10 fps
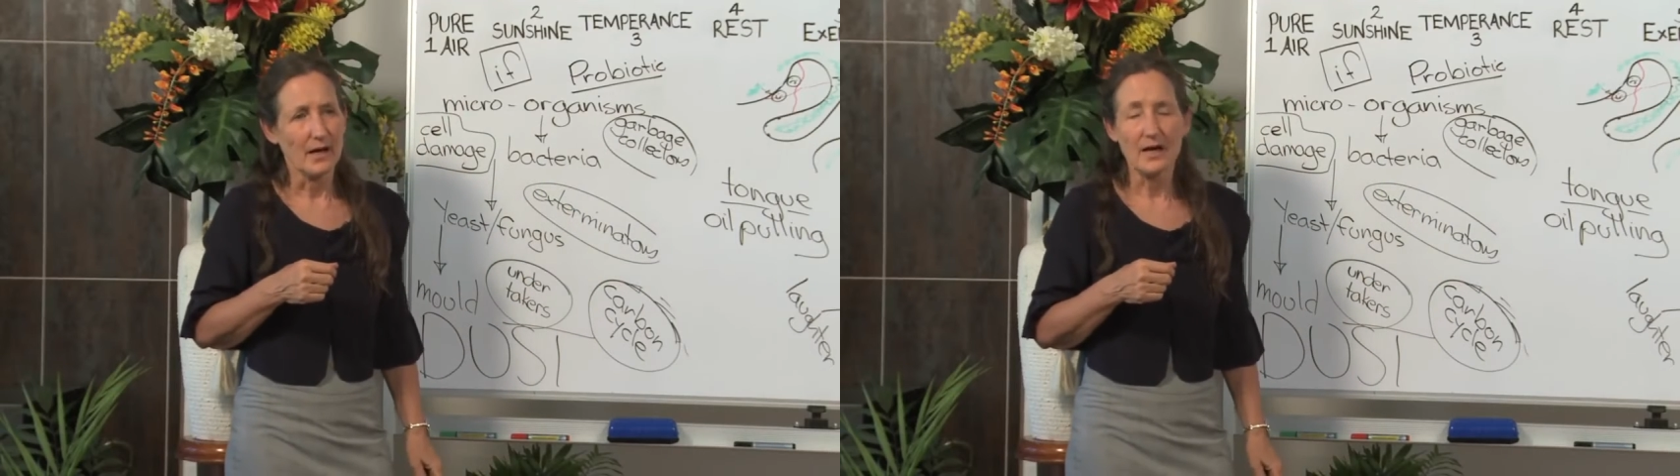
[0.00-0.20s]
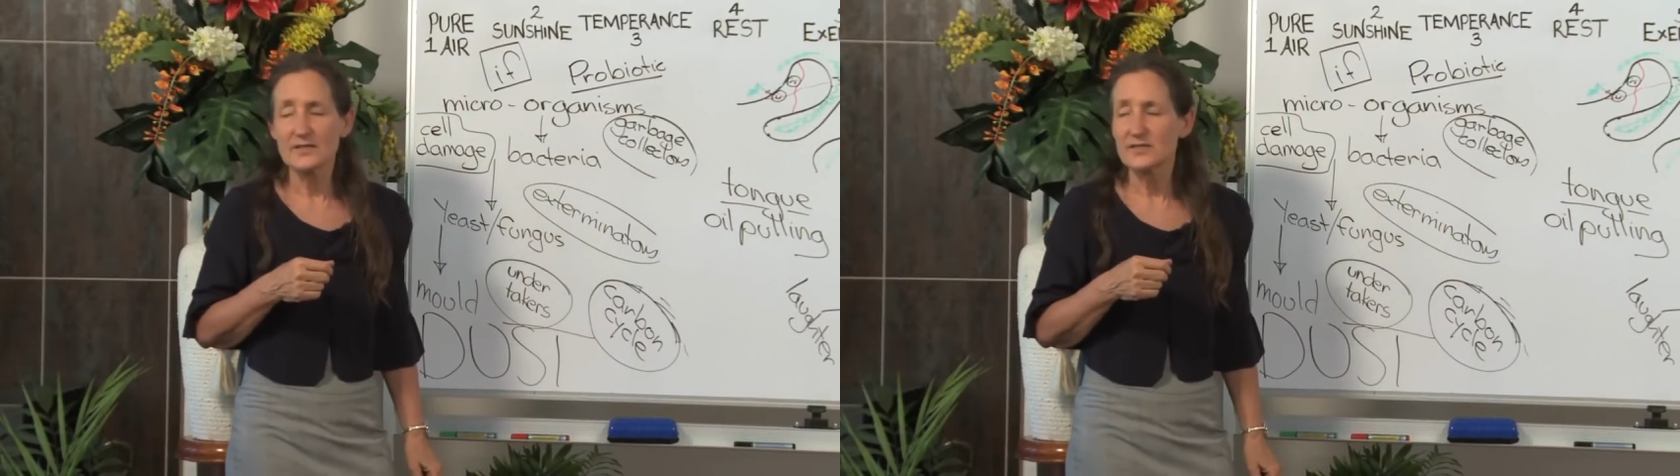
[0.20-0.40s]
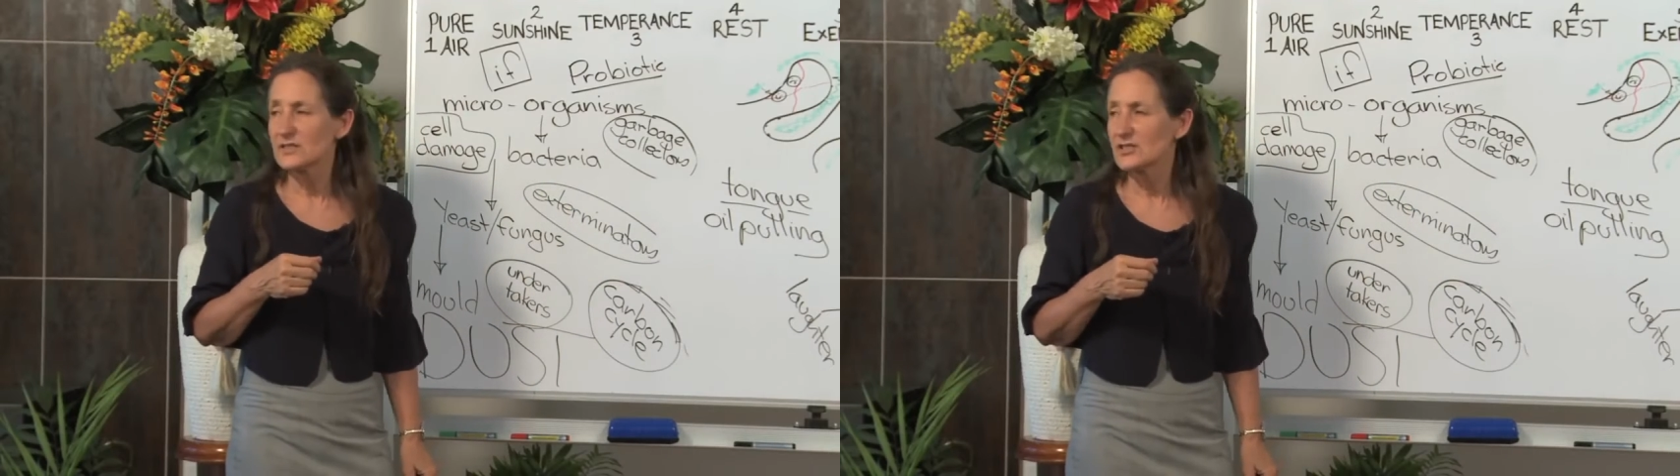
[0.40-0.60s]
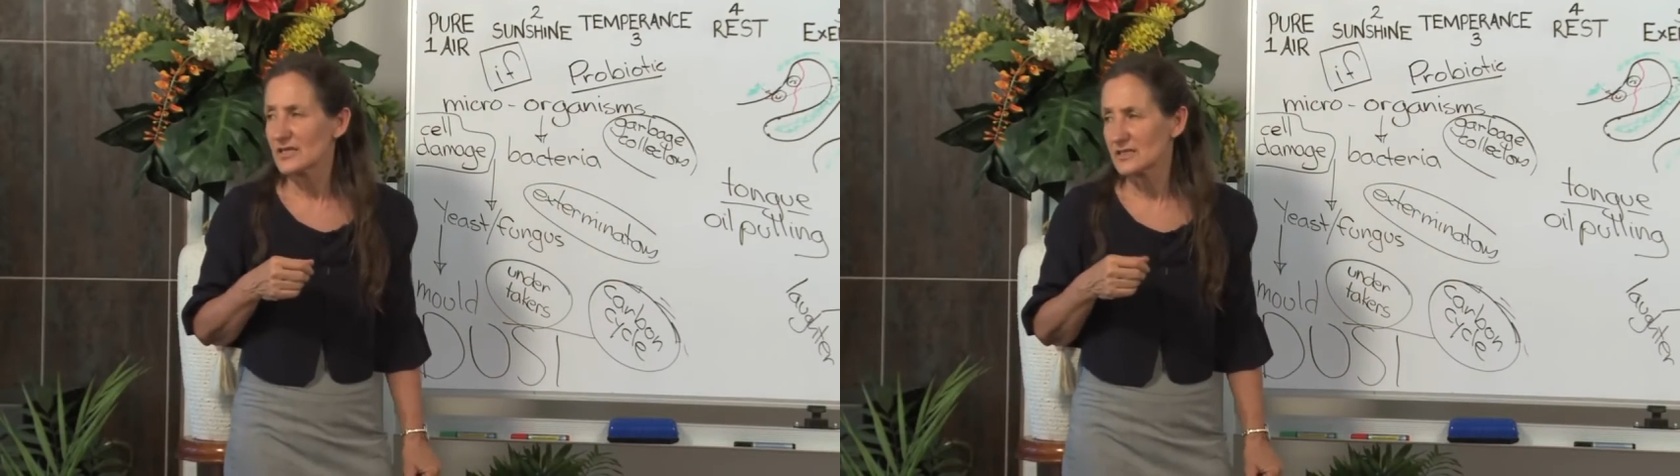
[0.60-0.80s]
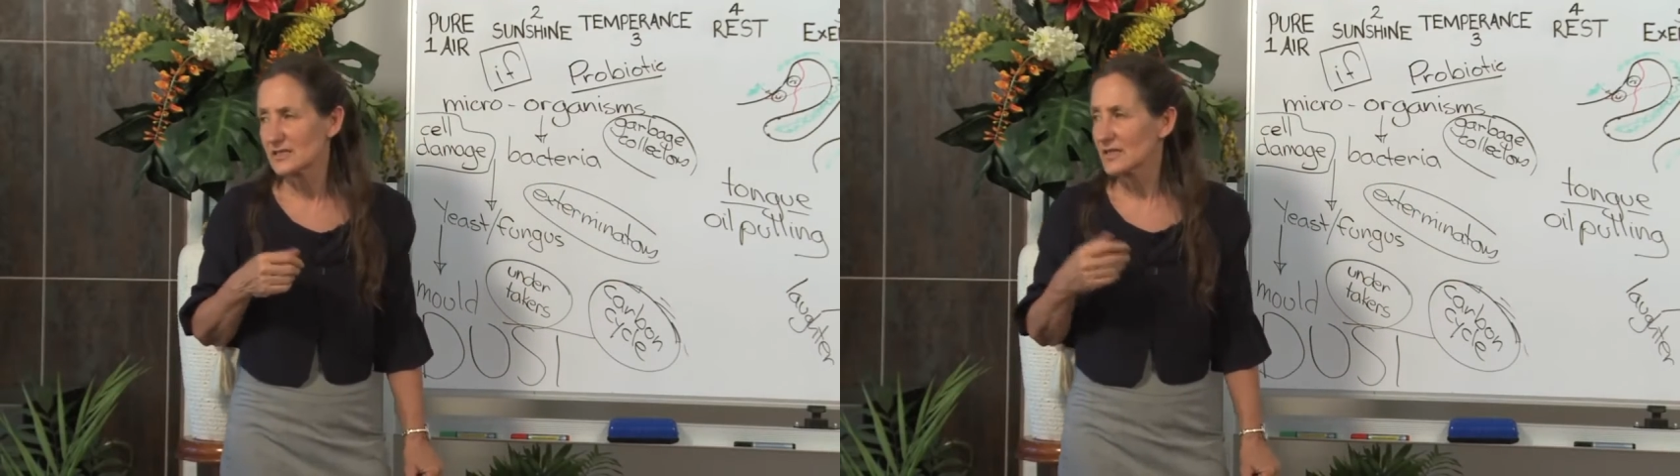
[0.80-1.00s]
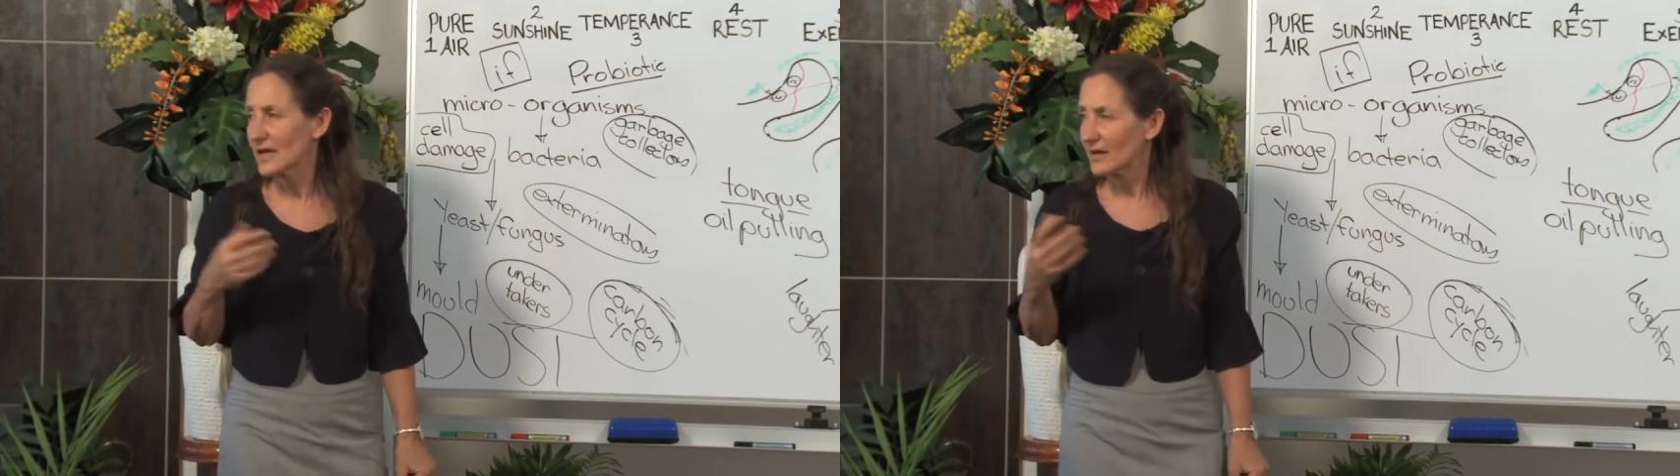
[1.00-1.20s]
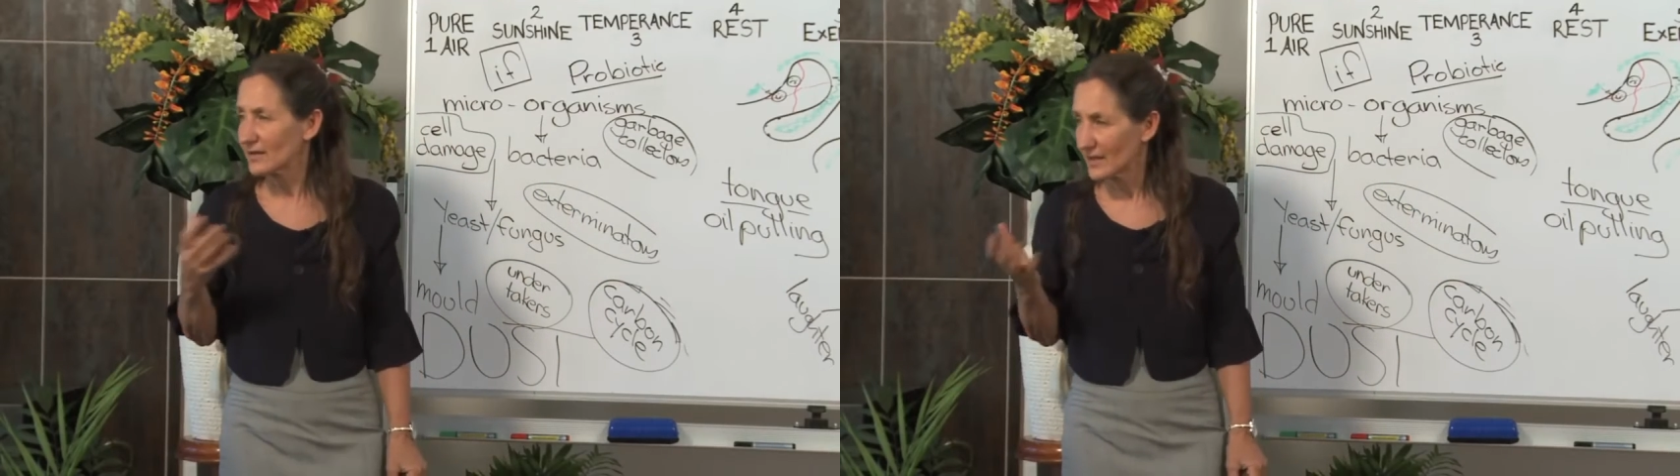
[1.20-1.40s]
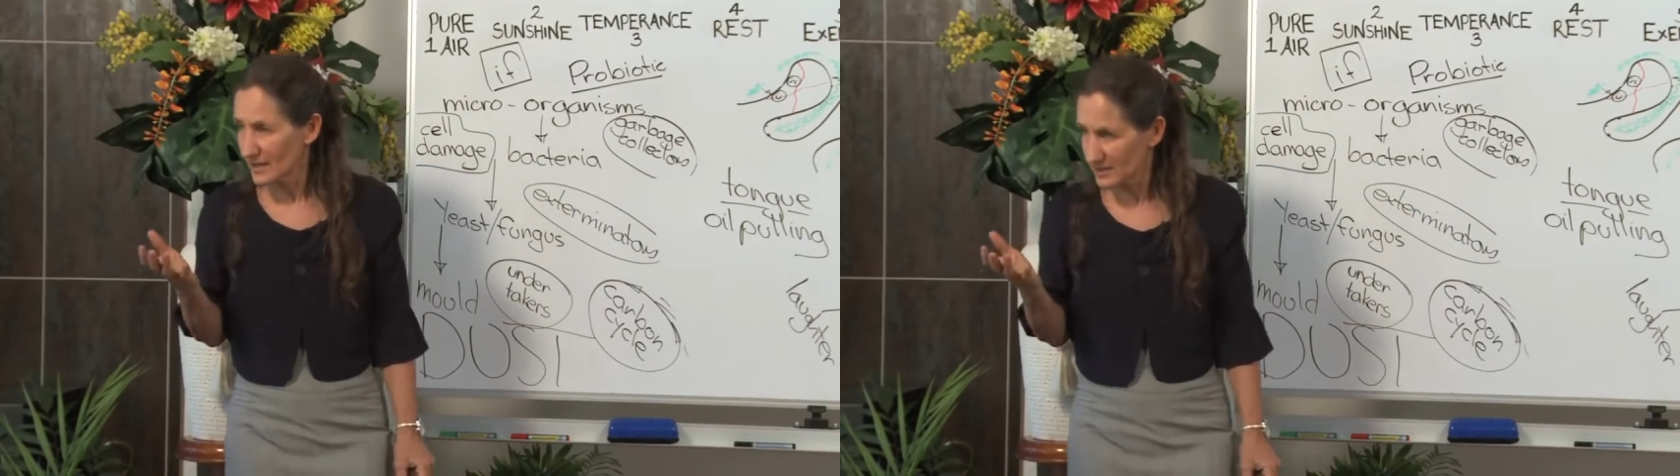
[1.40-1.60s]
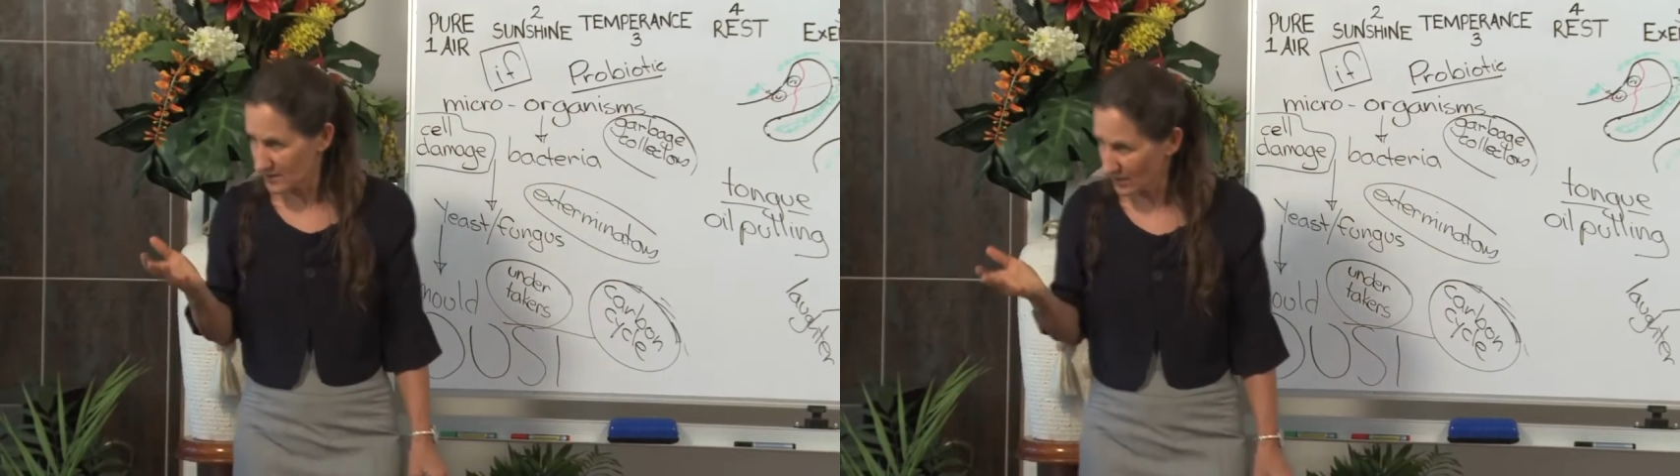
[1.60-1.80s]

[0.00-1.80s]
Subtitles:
I suggest that our guests